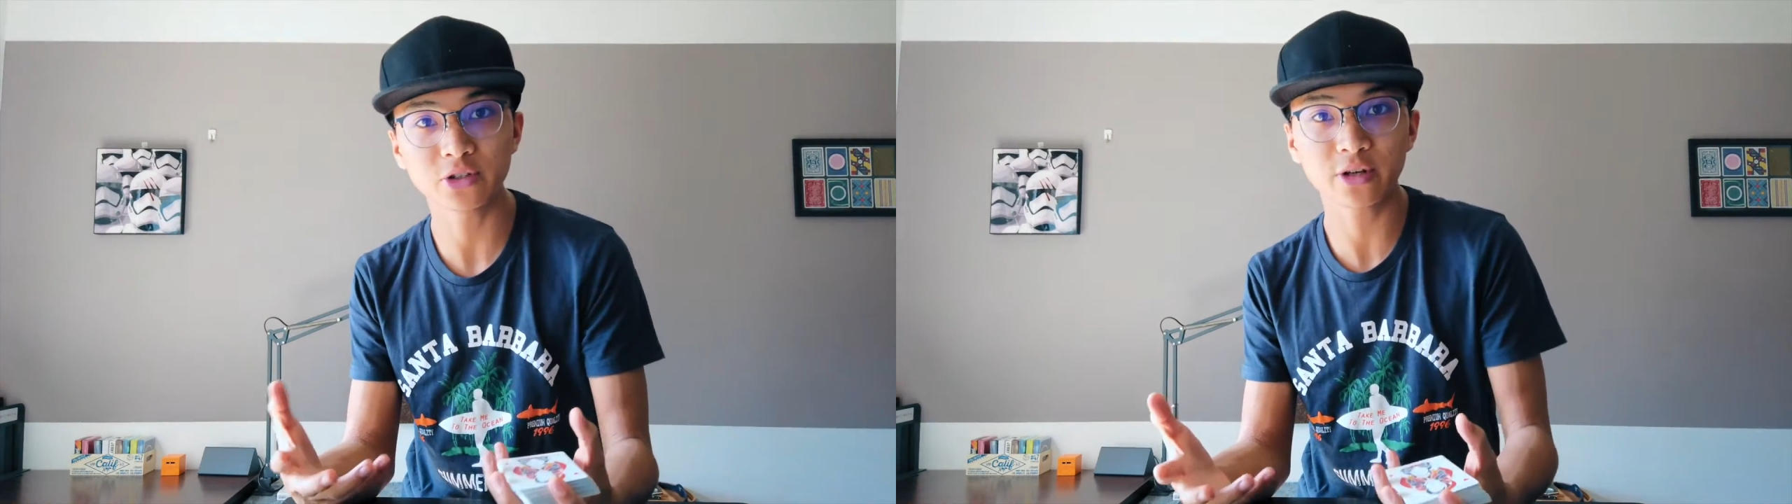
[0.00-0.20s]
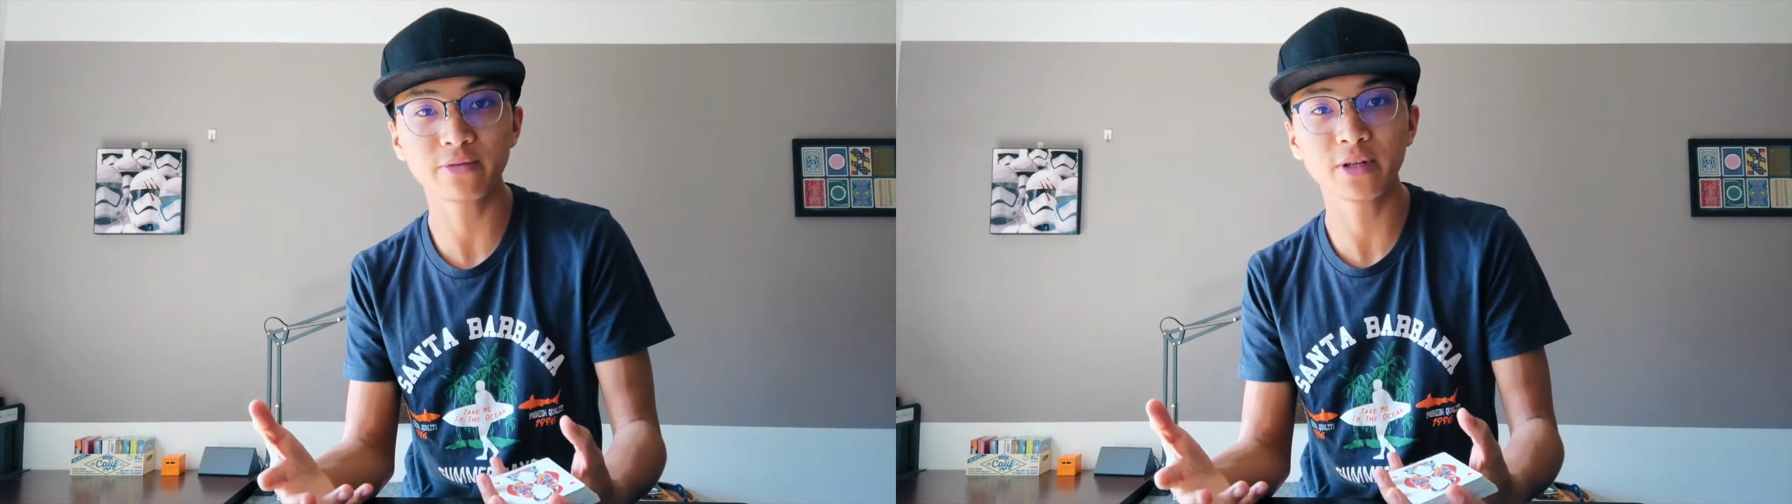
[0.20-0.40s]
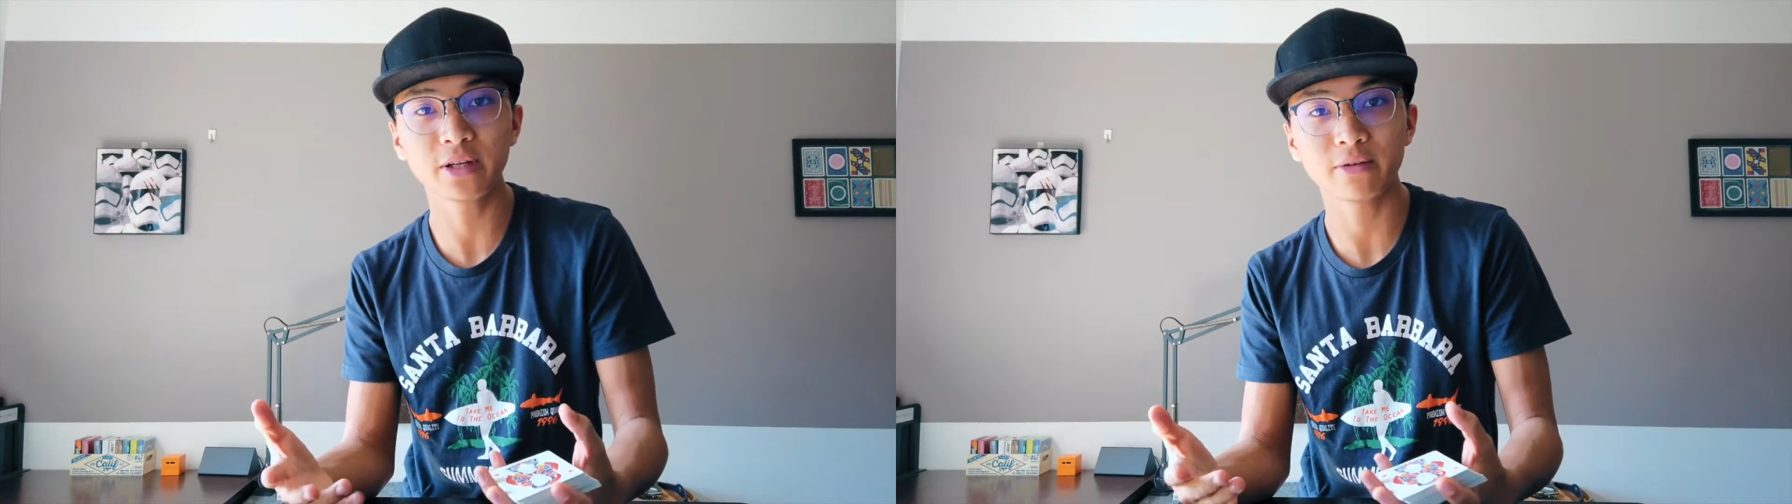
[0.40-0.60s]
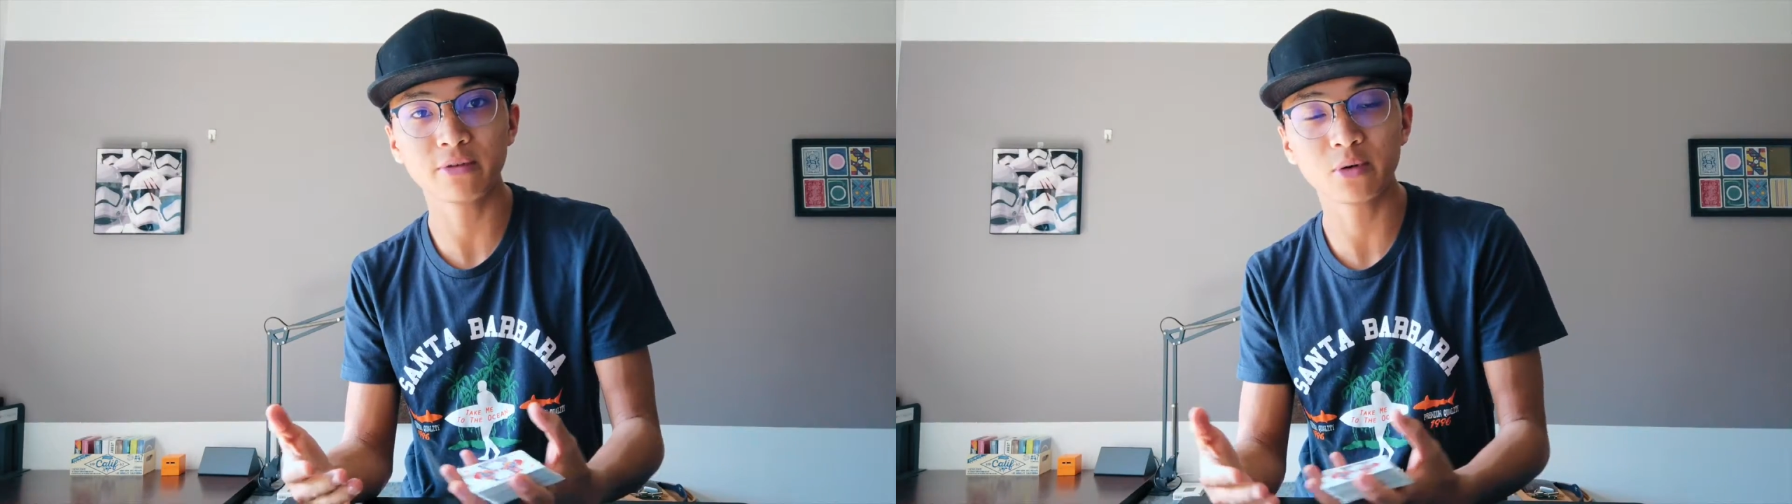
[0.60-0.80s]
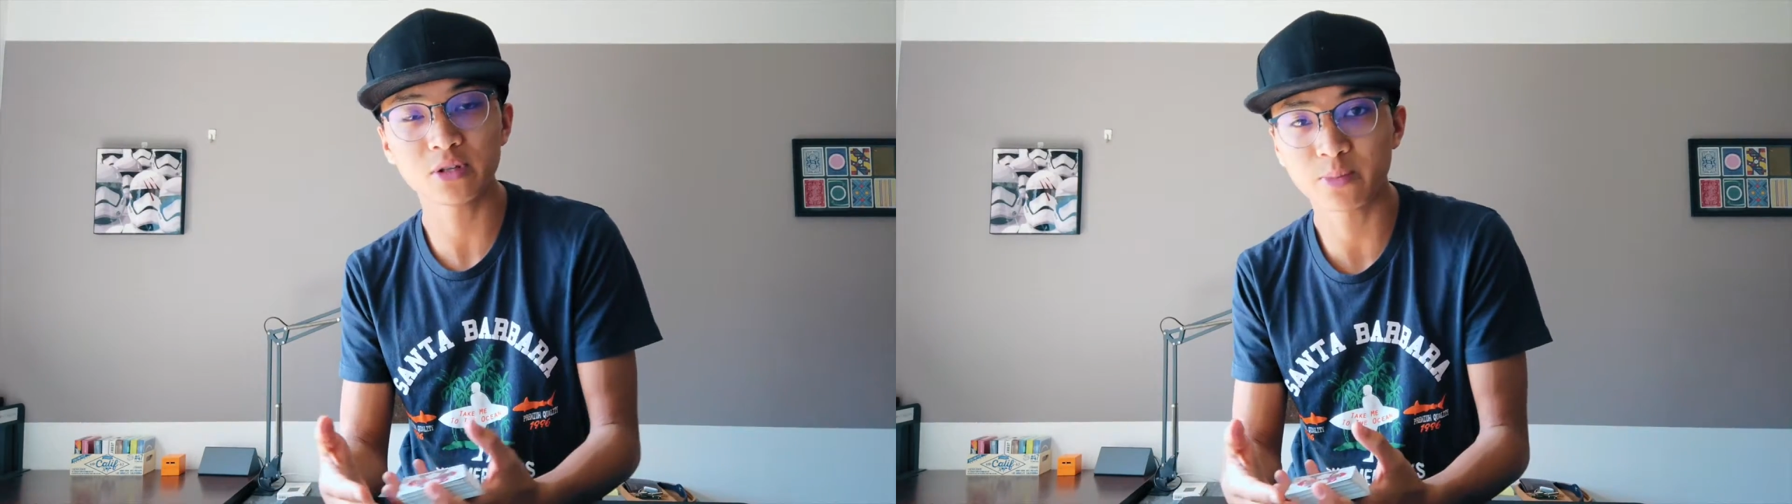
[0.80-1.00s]
shuffling and
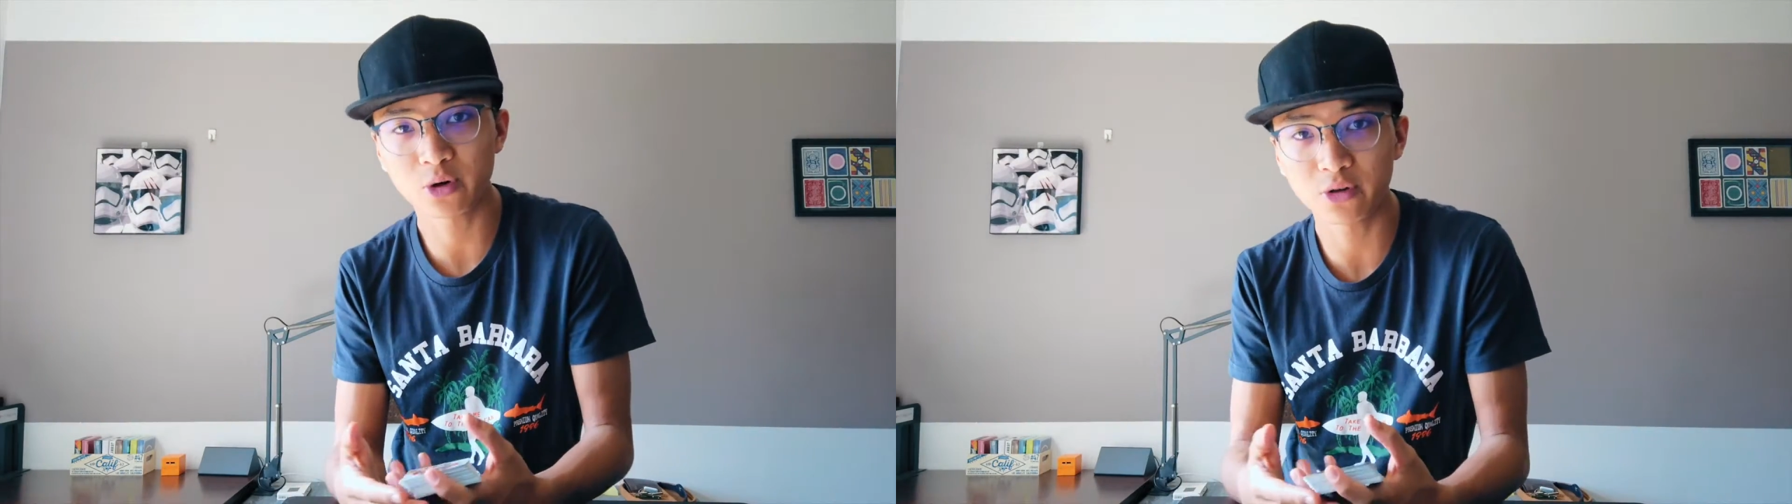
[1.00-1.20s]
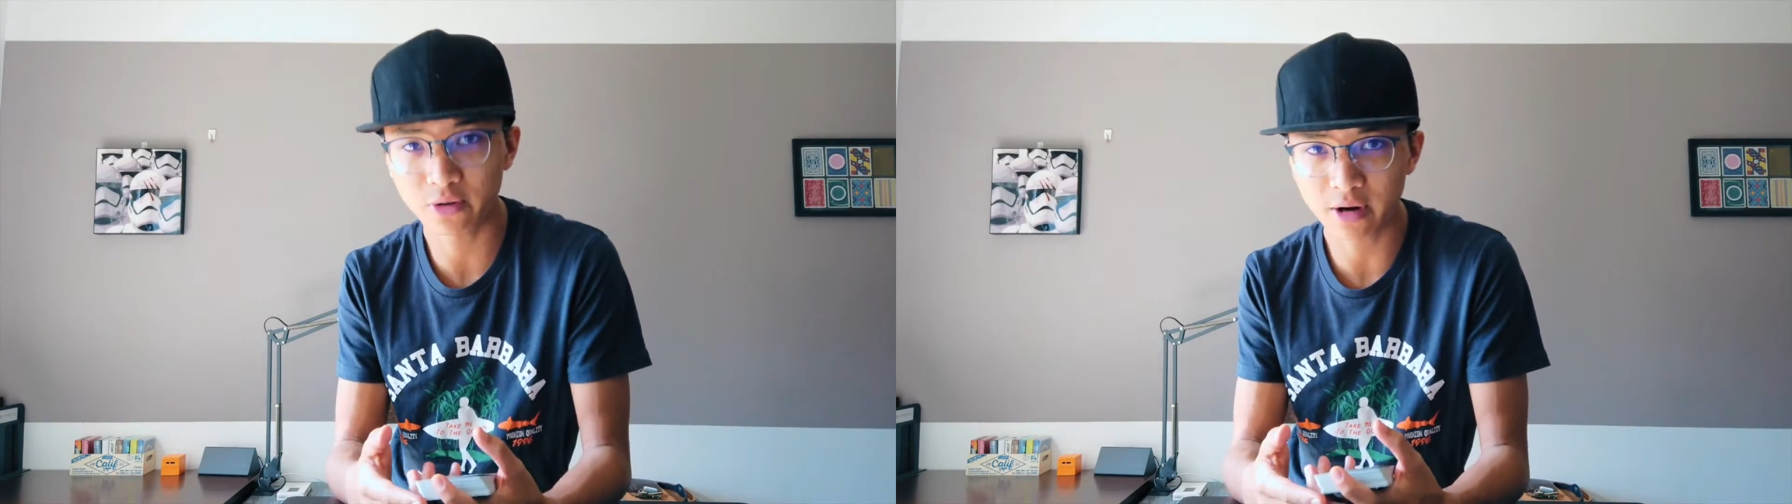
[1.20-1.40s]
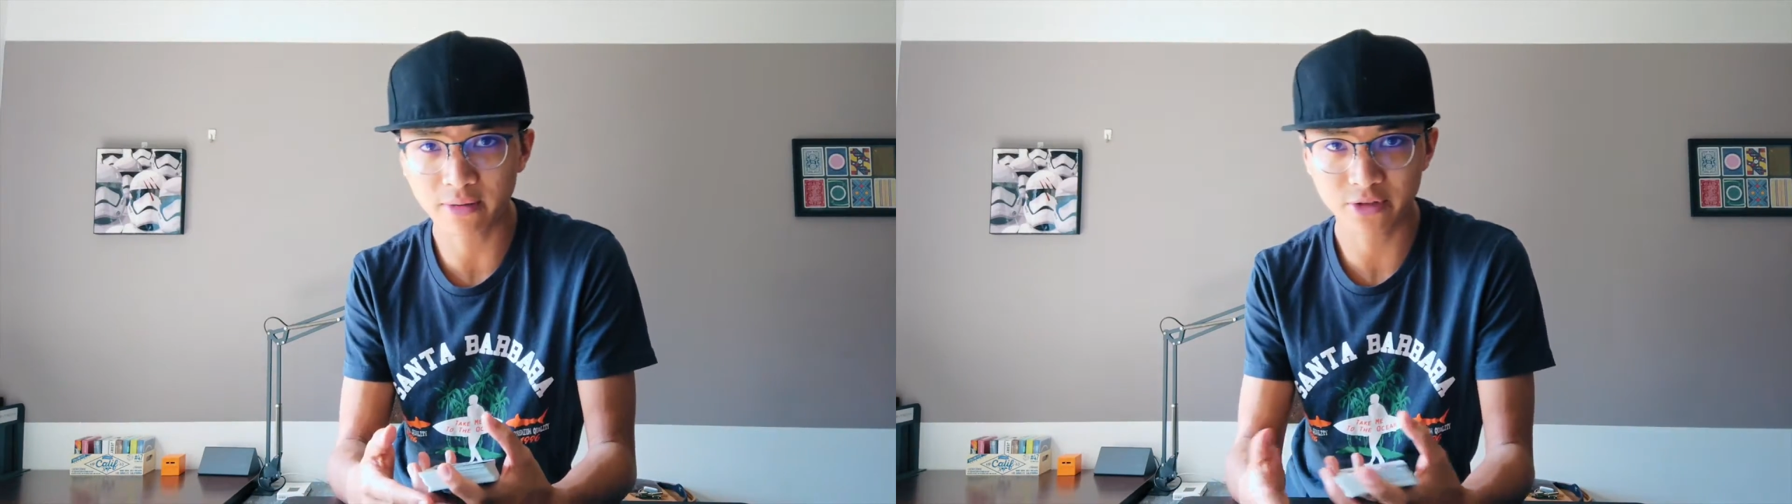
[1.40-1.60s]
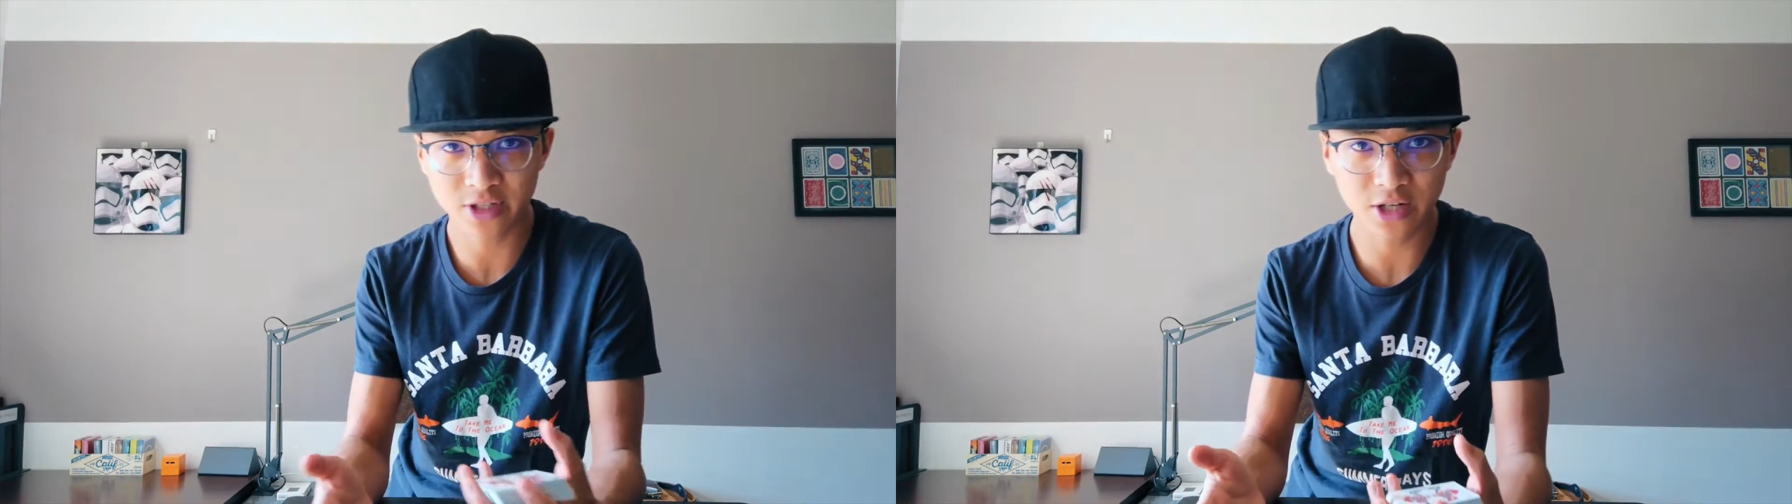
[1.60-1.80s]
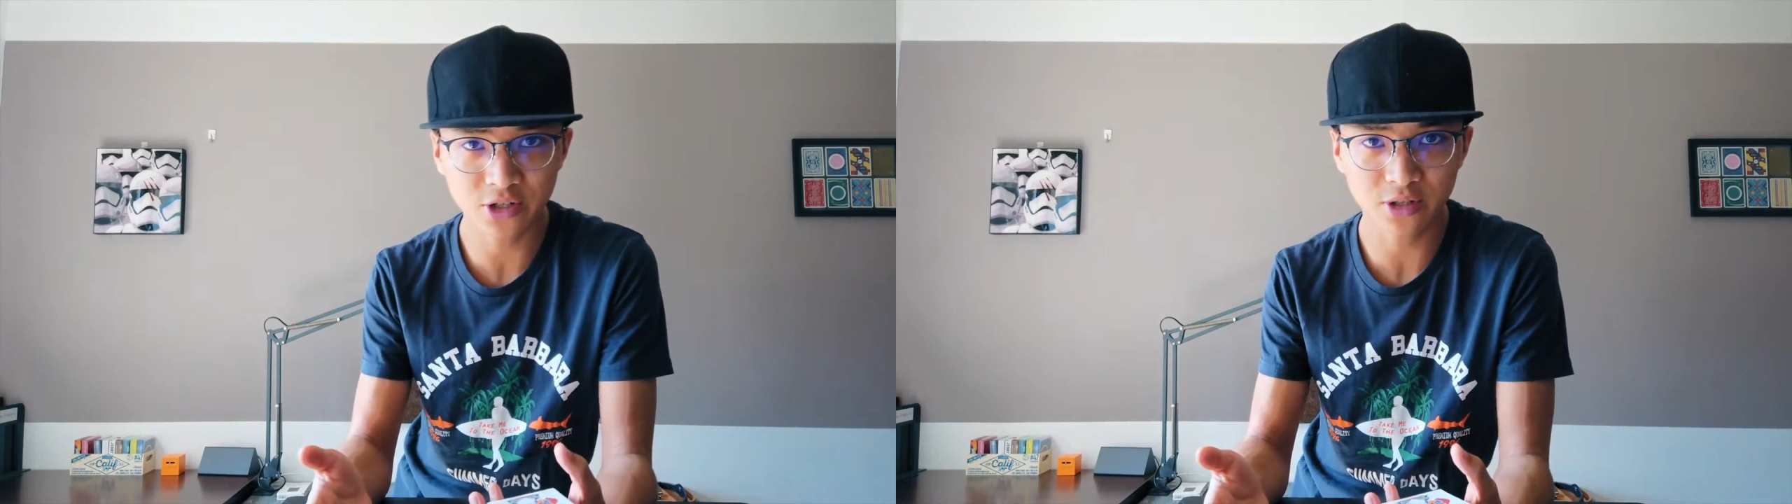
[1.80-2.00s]
focus more on your
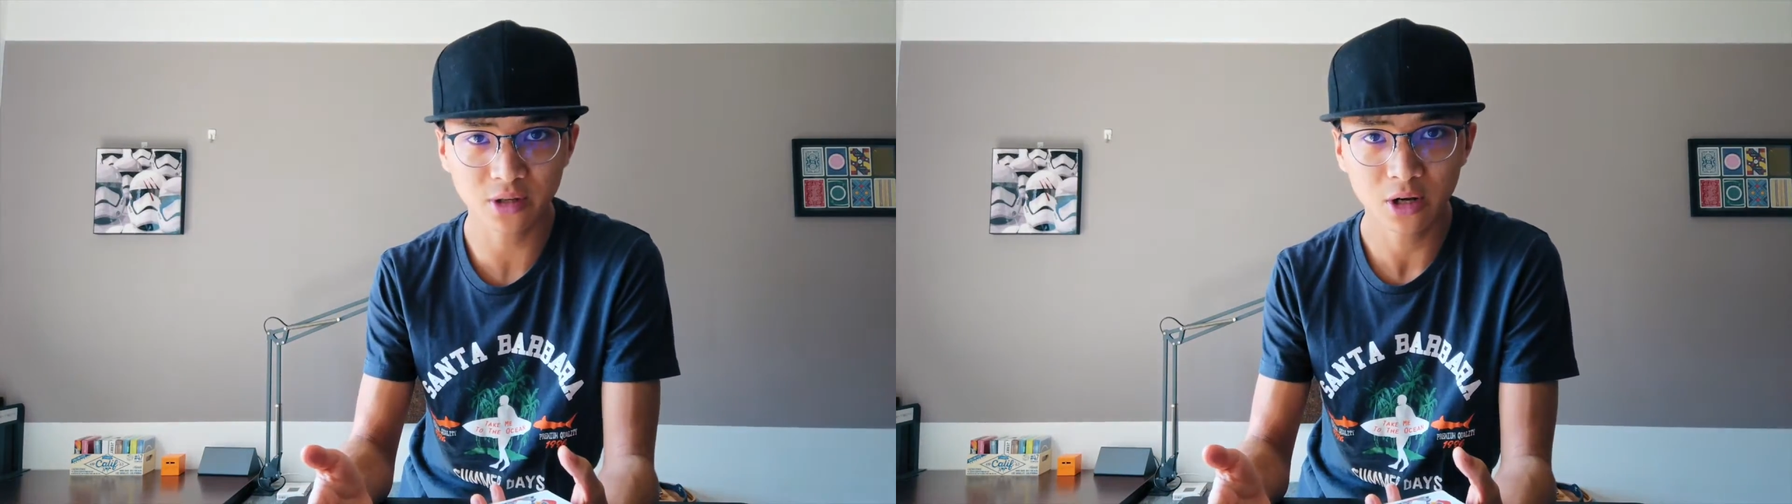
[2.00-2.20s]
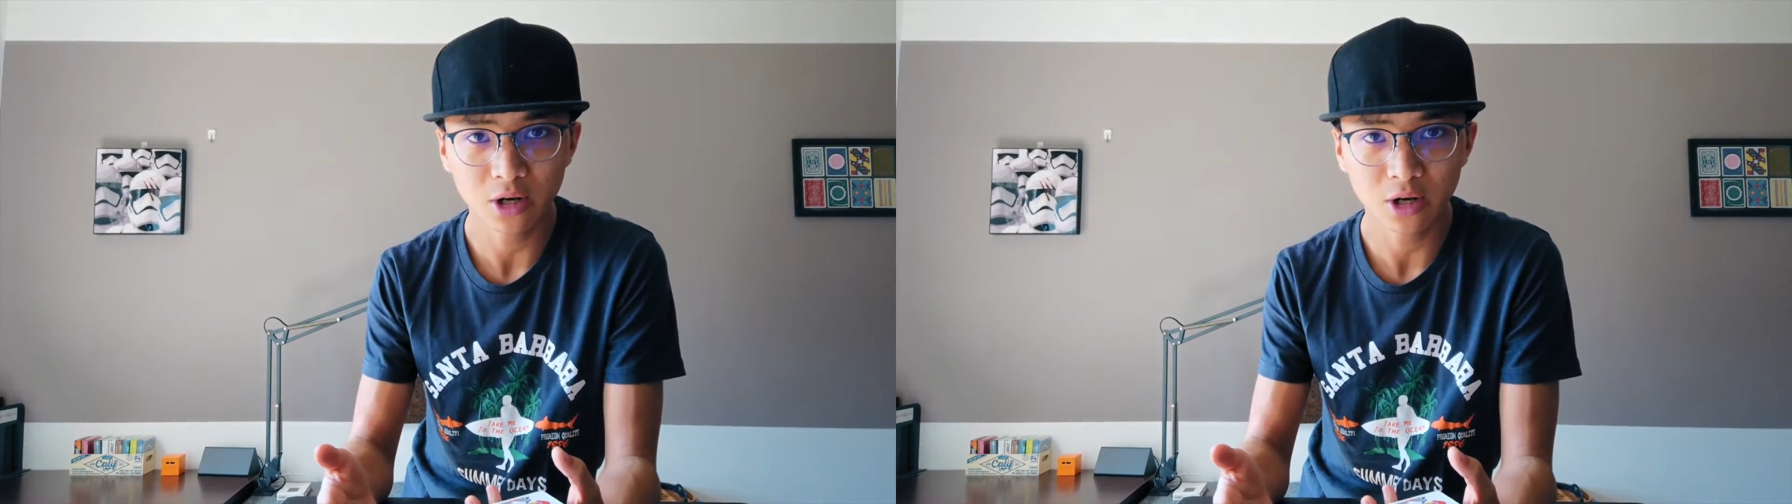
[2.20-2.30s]
conversation